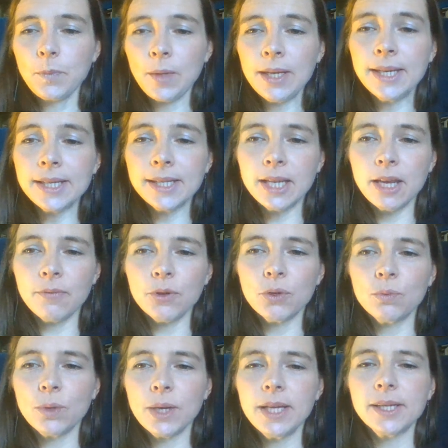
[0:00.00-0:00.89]
His
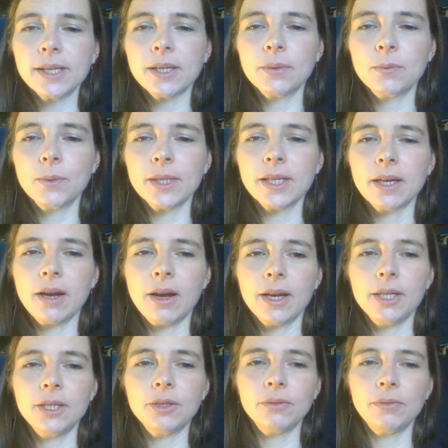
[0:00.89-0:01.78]
given reason was a
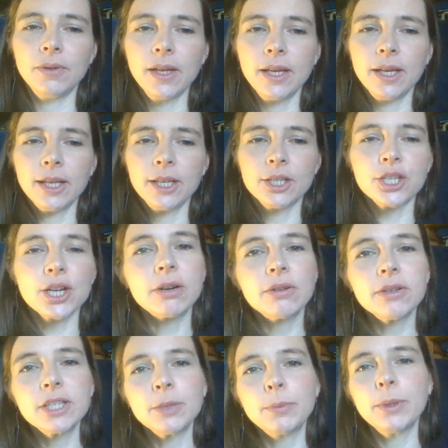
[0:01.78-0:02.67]
kind of
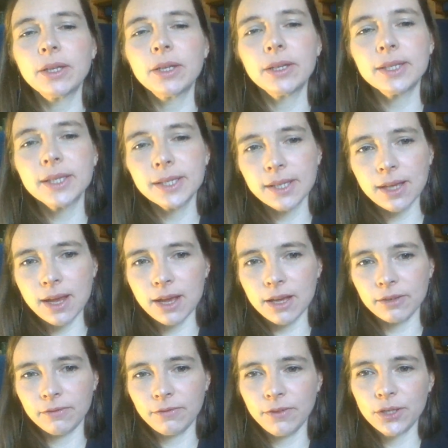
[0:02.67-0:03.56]
charitable
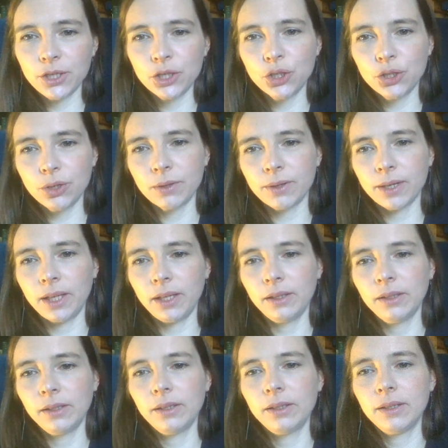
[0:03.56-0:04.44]
concern for the
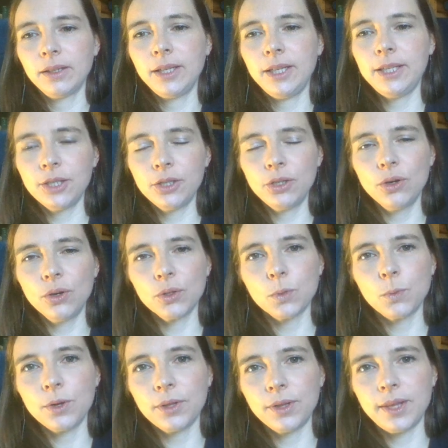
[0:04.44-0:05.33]
jury. He did
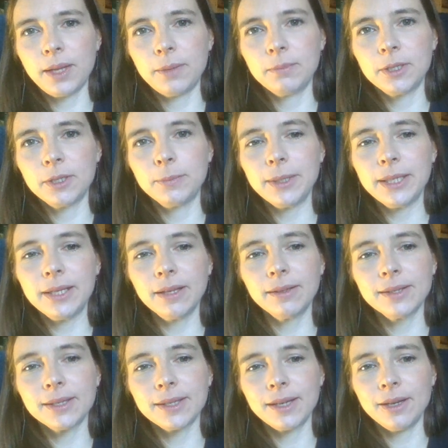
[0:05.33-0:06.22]
not want them to be
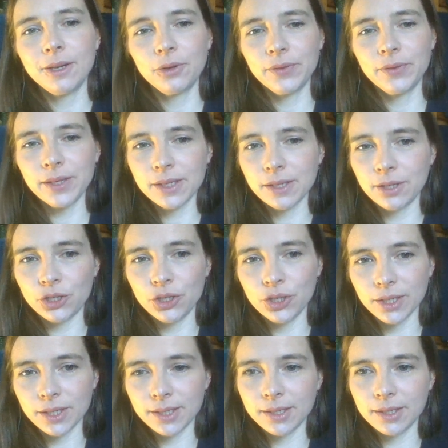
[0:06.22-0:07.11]
guilty of his
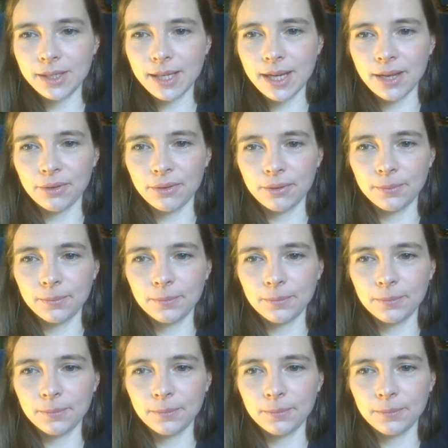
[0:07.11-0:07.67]
unjust death.